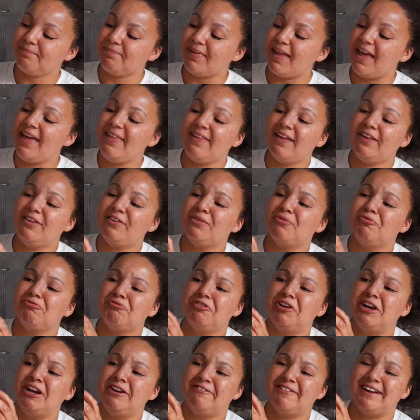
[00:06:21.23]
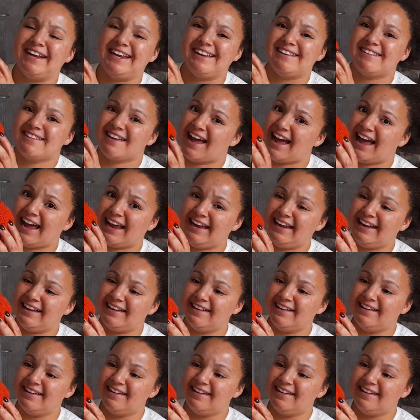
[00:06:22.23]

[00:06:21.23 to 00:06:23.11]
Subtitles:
and then some really tight